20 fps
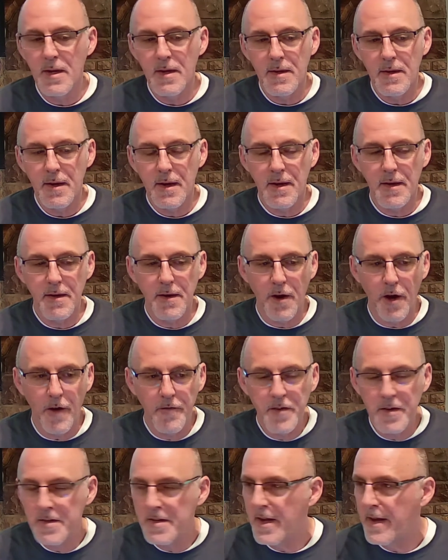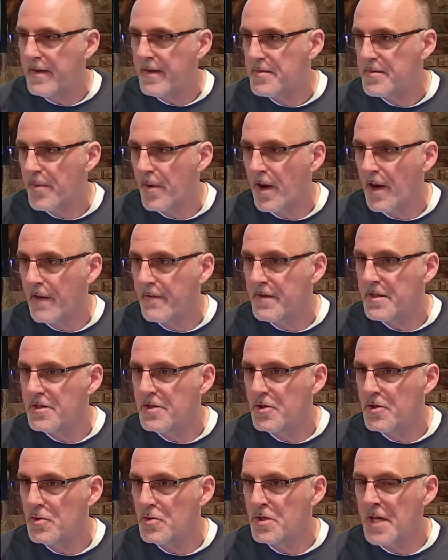Oftentimes, prophets
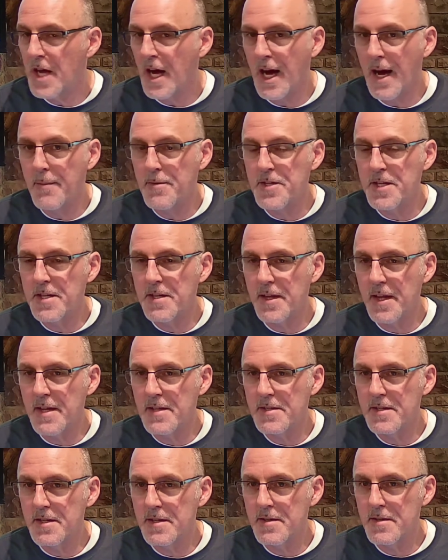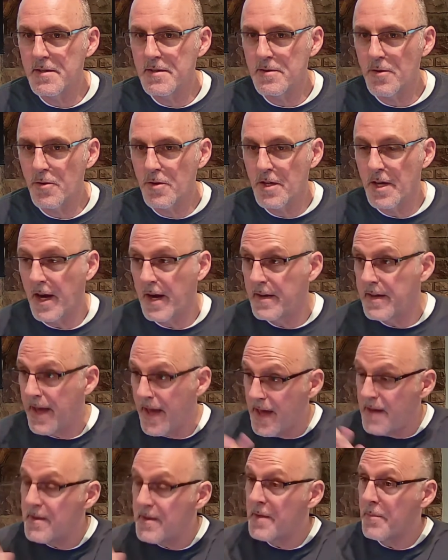used object lessons, or God
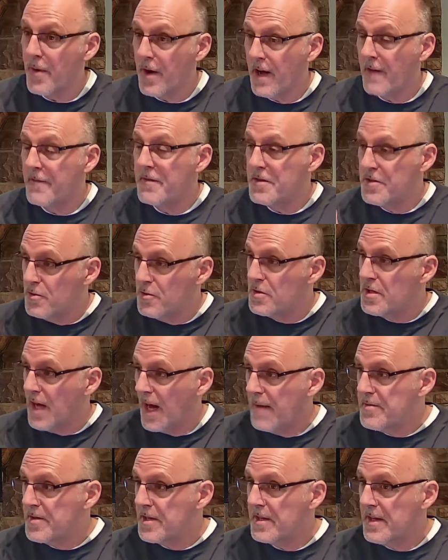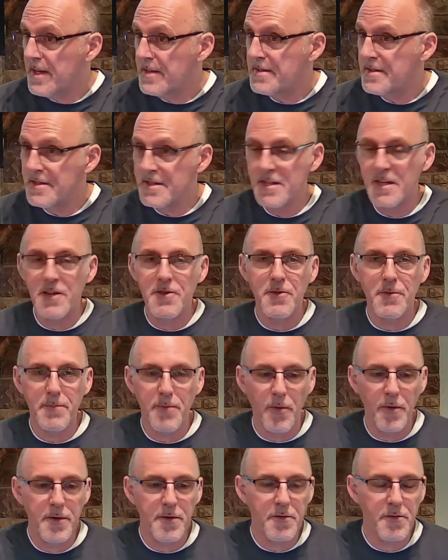had the prophets use object lessons to get their
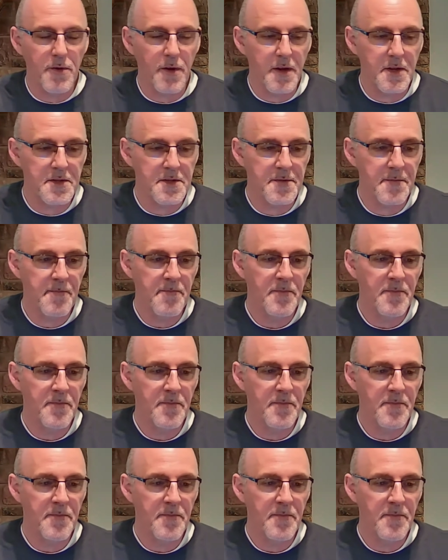point across.